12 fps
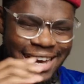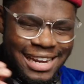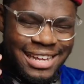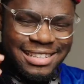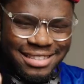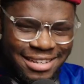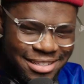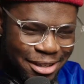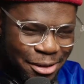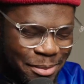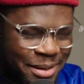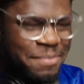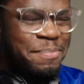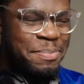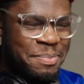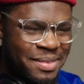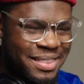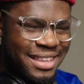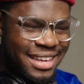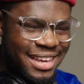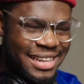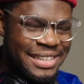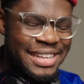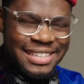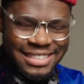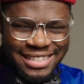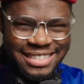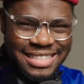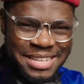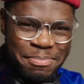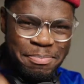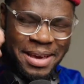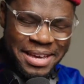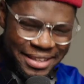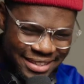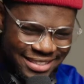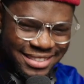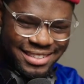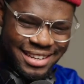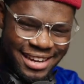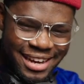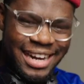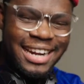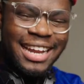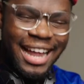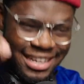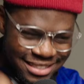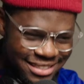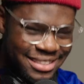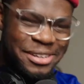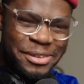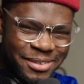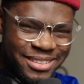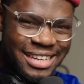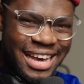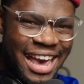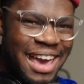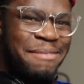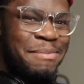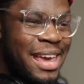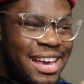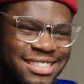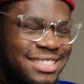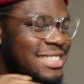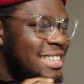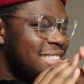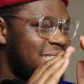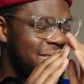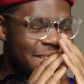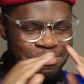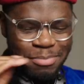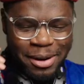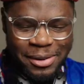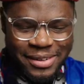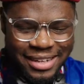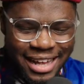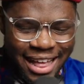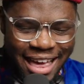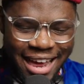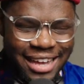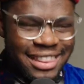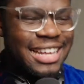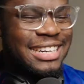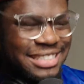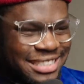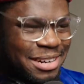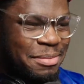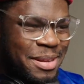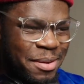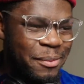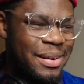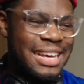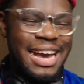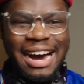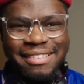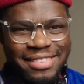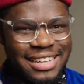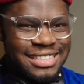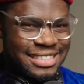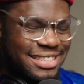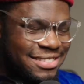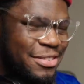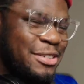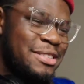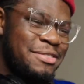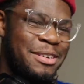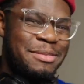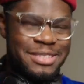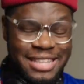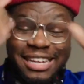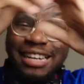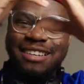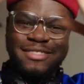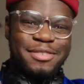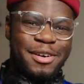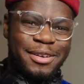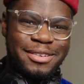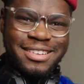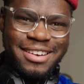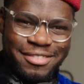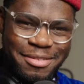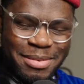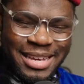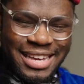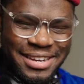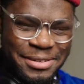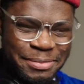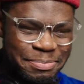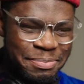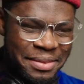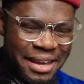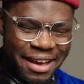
ladies and gentlemen, this is the biggest Classico in PSG's history, bro. Ladies and gentlemen, we have, first and foremost, thank you guys for being here.